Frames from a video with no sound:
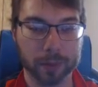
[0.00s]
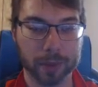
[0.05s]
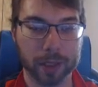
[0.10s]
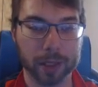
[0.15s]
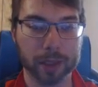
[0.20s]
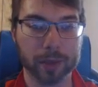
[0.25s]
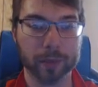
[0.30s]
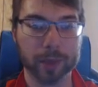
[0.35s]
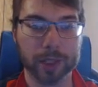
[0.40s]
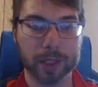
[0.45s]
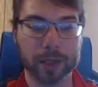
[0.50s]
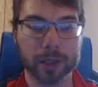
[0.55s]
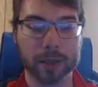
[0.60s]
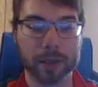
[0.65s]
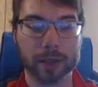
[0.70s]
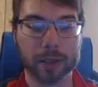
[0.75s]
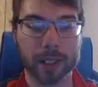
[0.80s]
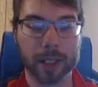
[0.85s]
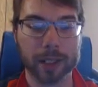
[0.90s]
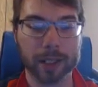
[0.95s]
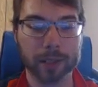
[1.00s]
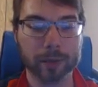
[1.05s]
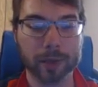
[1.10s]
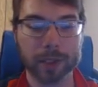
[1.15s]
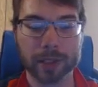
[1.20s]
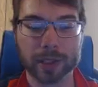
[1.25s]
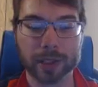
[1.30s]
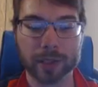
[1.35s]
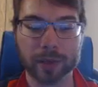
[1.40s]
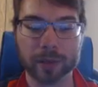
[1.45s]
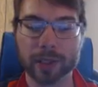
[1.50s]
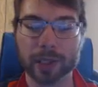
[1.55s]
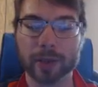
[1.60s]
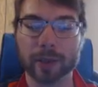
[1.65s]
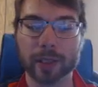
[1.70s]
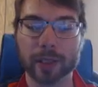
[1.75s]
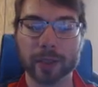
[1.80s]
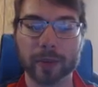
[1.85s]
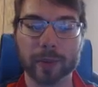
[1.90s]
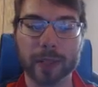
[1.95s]
But we can, I think we can still
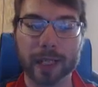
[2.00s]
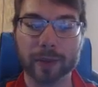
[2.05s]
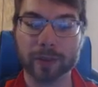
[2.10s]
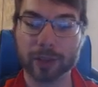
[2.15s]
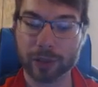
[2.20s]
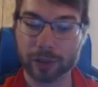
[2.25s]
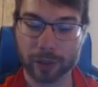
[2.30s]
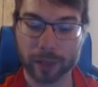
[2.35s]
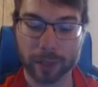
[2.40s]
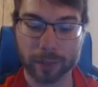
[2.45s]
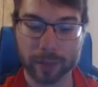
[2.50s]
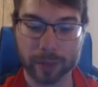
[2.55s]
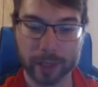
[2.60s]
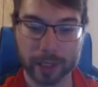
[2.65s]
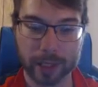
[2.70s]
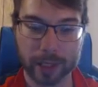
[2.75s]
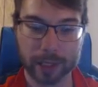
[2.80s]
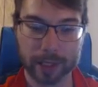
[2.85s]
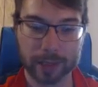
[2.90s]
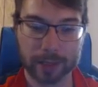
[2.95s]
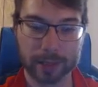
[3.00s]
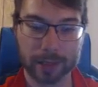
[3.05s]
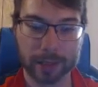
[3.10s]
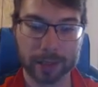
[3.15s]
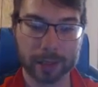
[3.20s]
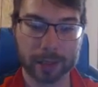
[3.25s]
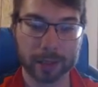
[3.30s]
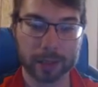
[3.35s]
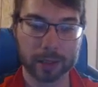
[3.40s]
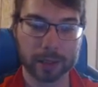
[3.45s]
deal with it. We have to draw pretty nicely.